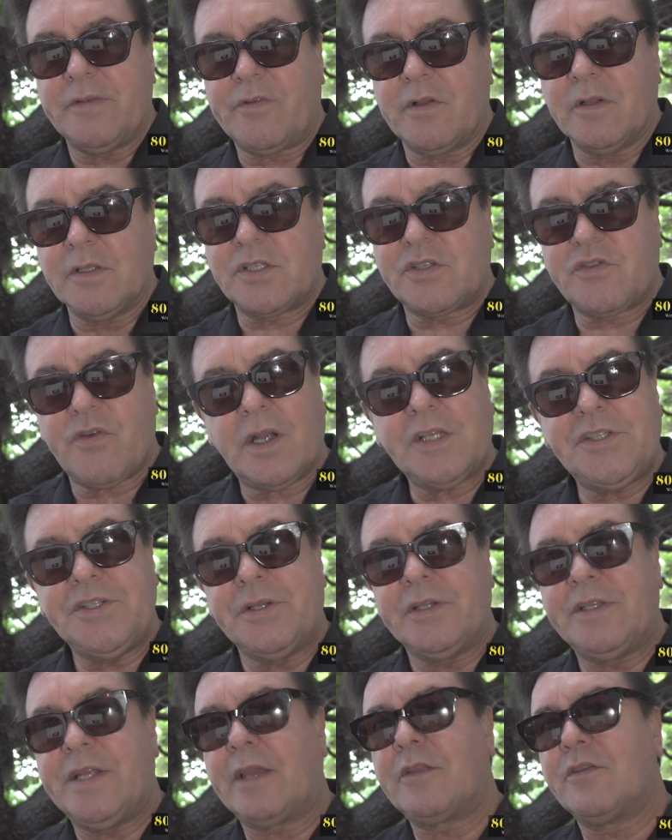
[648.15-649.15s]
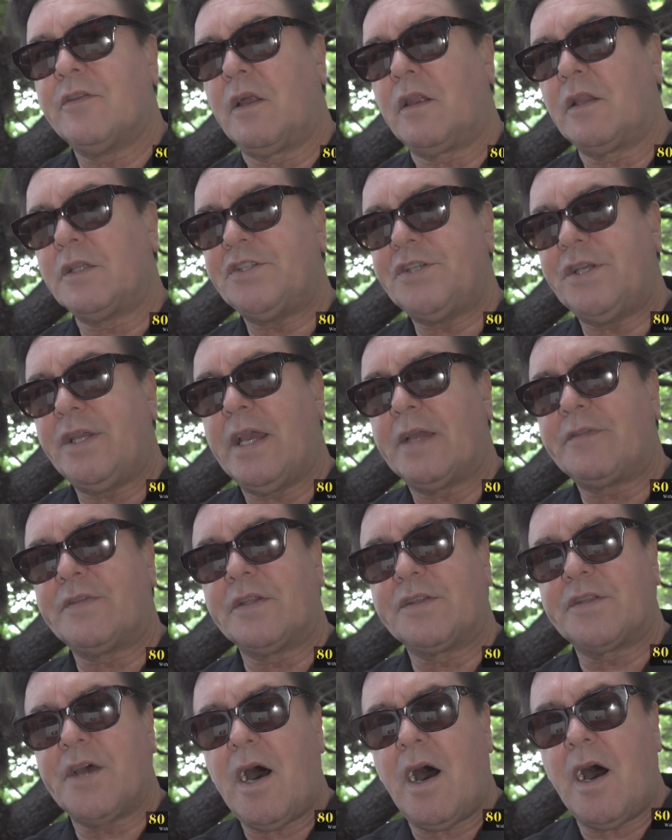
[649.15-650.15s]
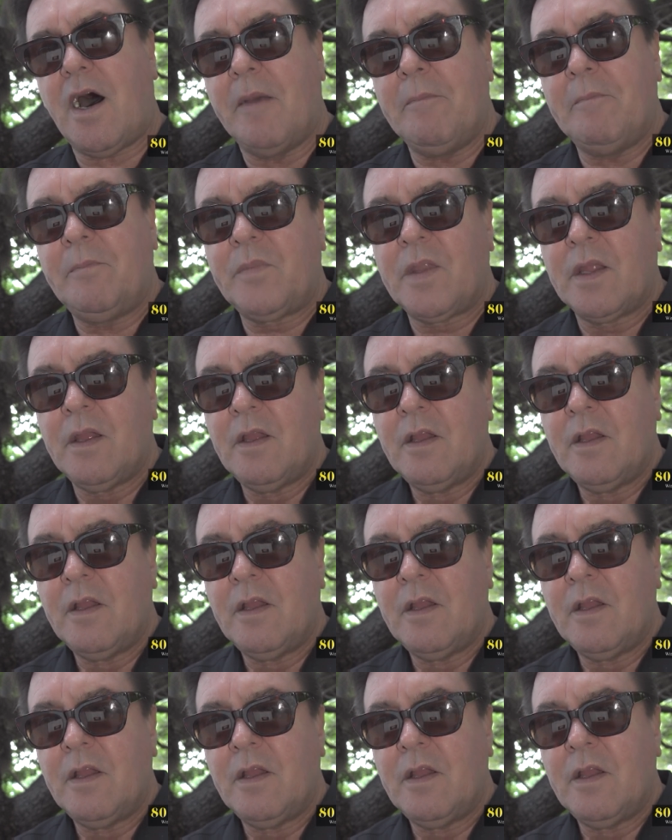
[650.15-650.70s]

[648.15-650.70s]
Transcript: of construction technology at the time,